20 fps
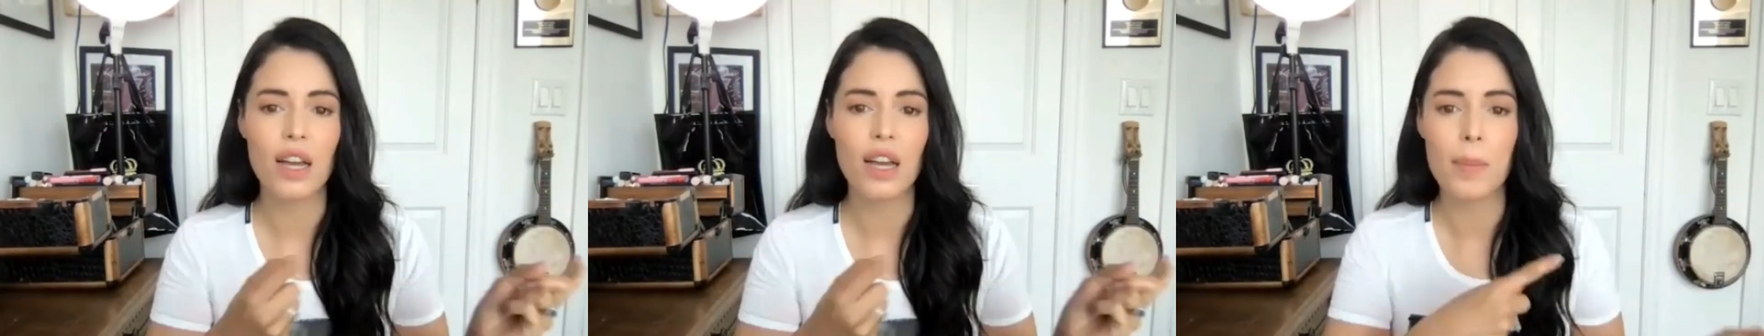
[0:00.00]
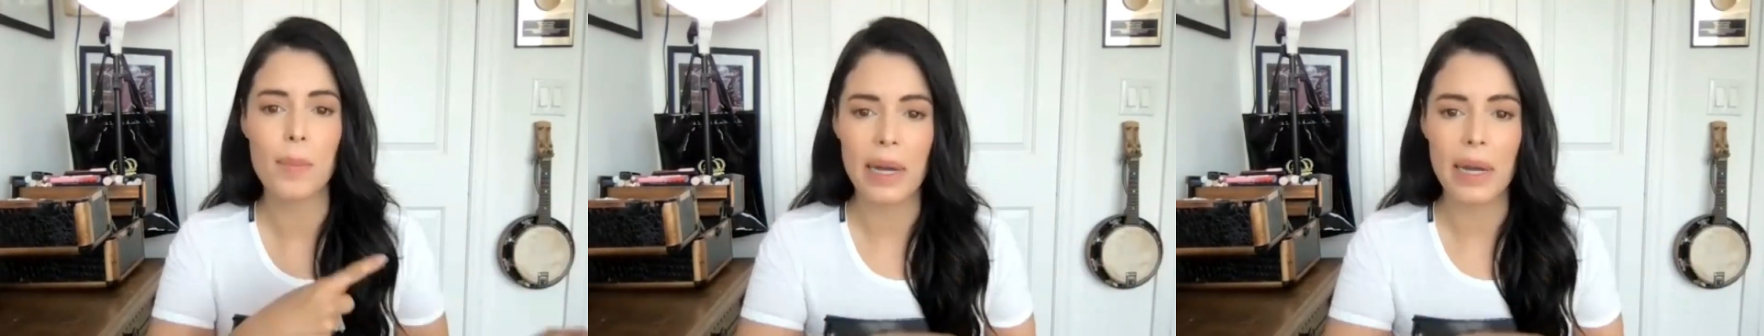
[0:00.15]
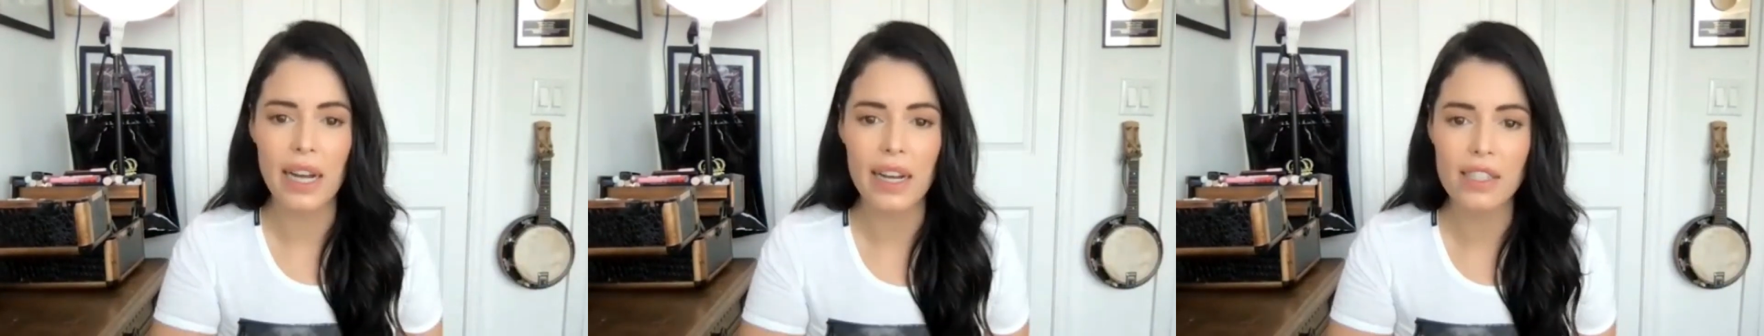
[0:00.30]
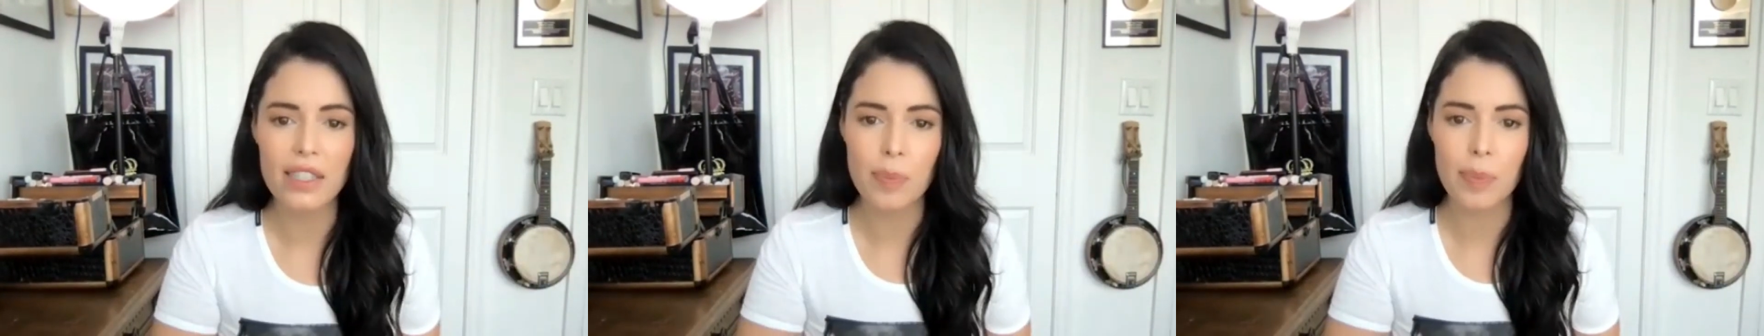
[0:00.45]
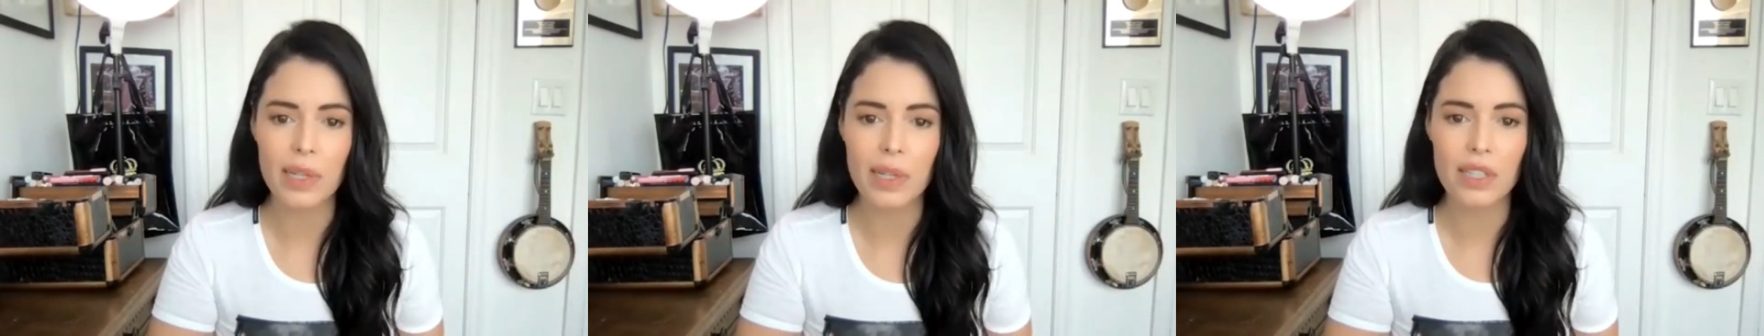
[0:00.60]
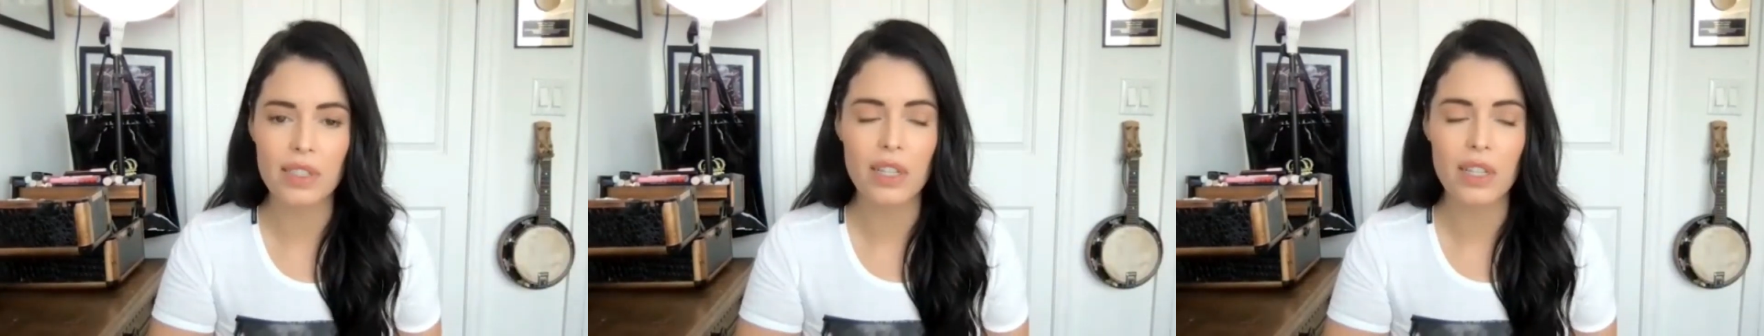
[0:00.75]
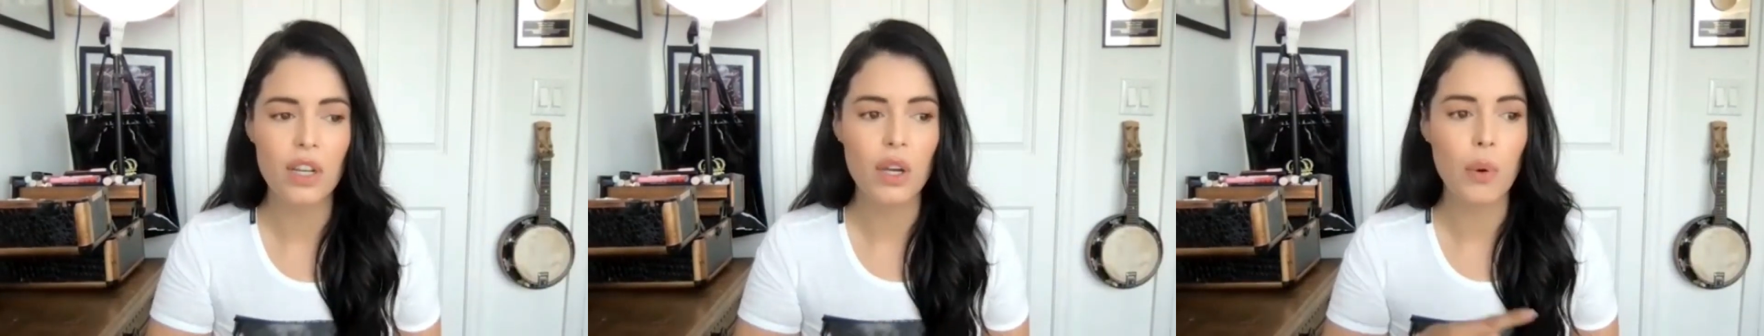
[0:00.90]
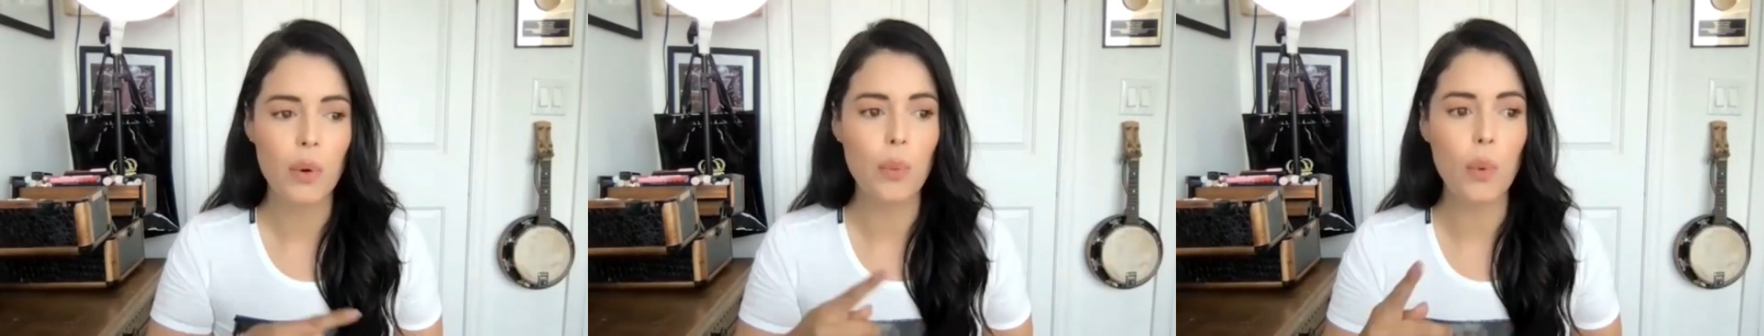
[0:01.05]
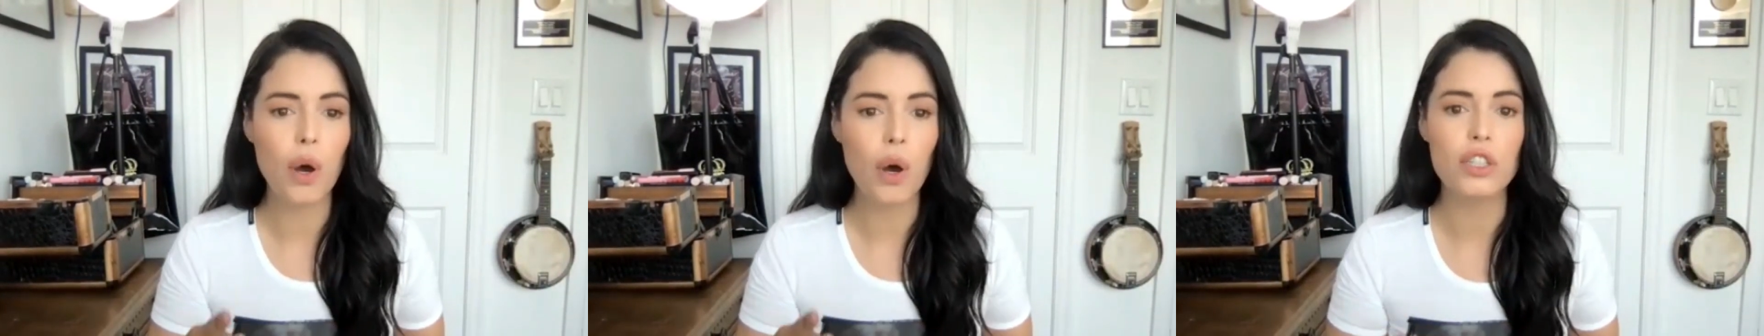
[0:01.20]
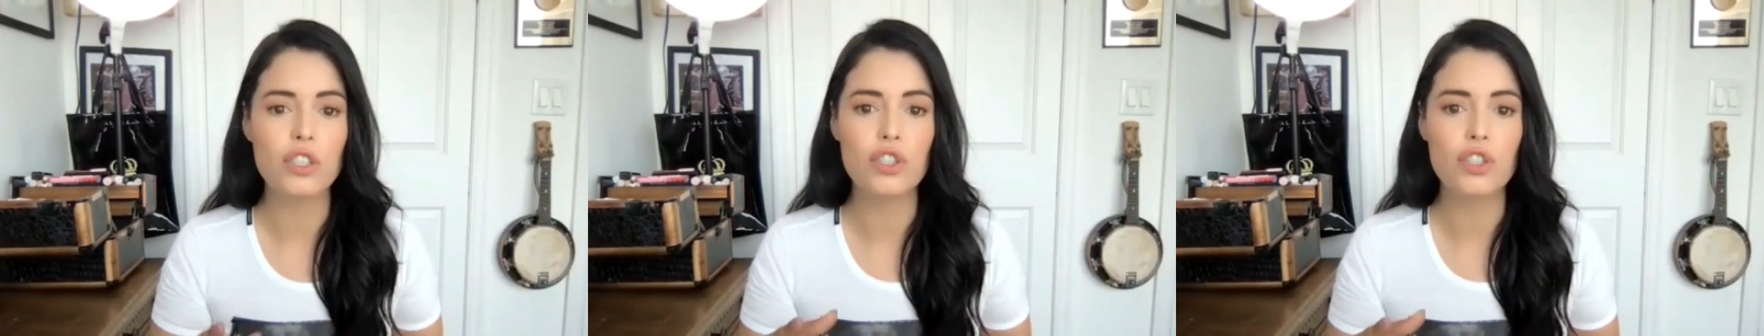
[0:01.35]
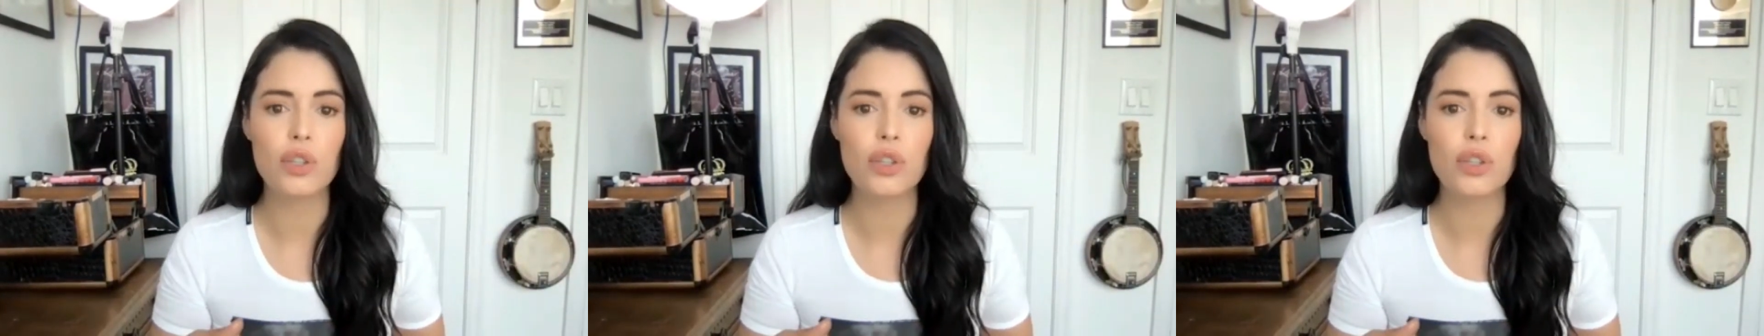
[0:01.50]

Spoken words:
my husband, was